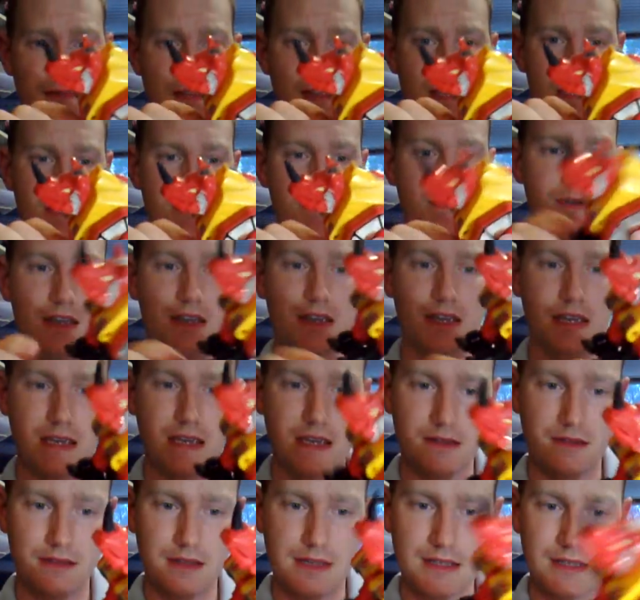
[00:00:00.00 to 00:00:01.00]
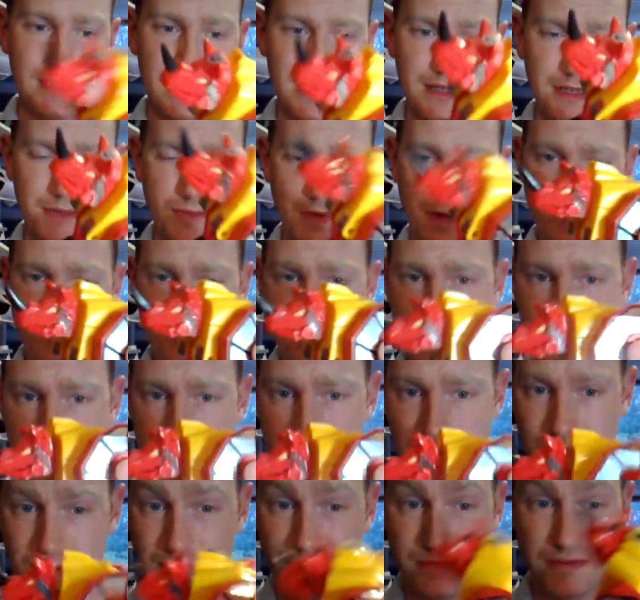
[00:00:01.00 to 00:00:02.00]
That is about it. These legs won't
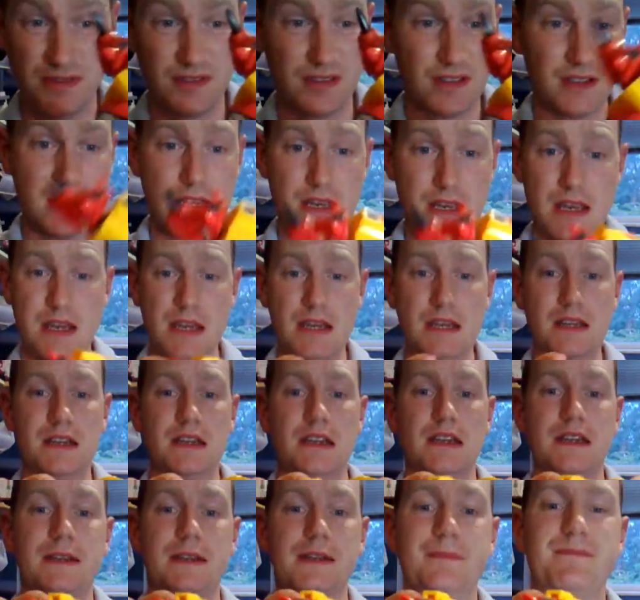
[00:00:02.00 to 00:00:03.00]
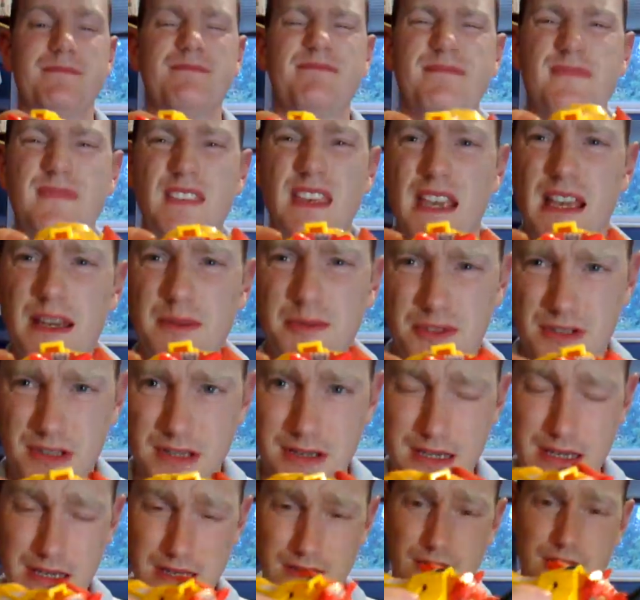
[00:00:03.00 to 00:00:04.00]
really move. Yeah, I'm
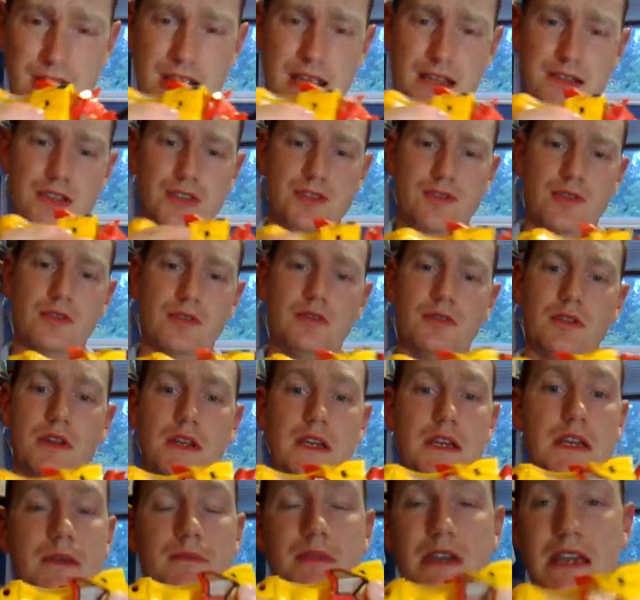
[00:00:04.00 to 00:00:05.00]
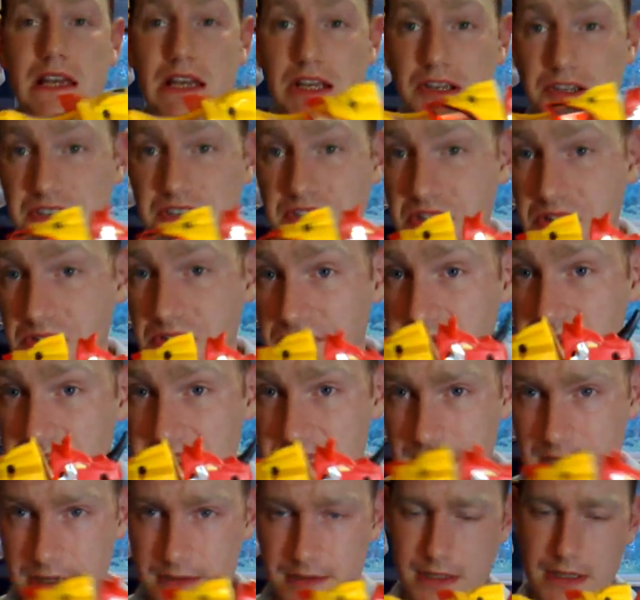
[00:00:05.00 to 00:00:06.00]
not too keen on Headstrong. But he looks cool,
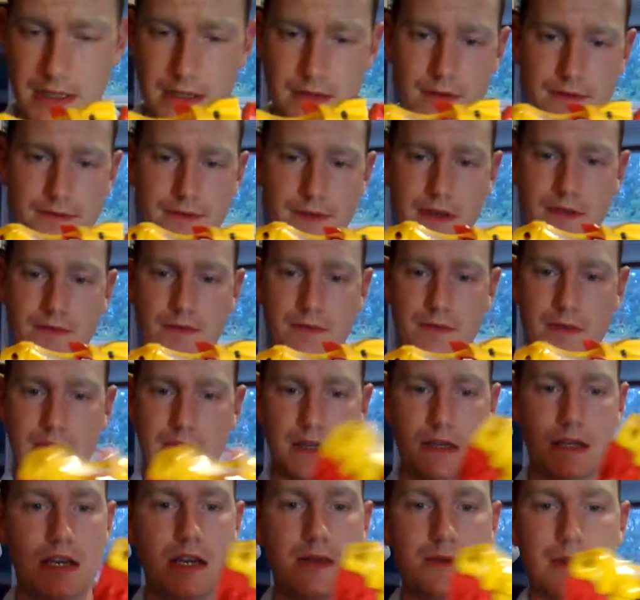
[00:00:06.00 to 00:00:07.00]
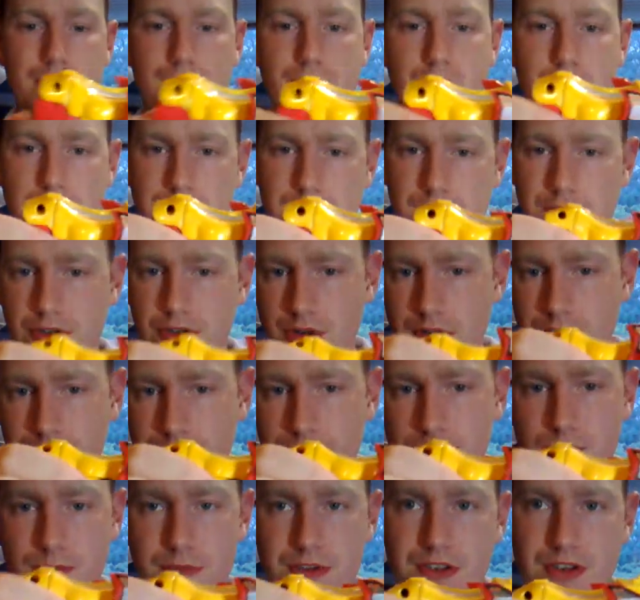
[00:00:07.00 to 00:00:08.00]
so, you know, I'll forgive him that. Anyway, right, to
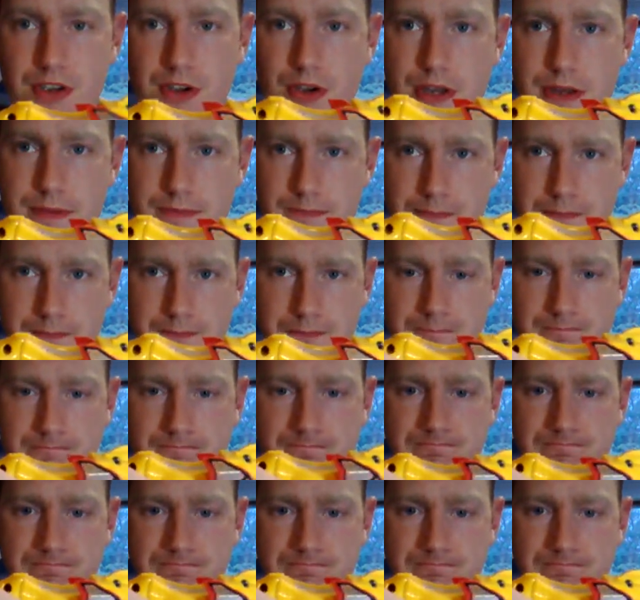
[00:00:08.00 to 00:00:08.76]
transform this guy.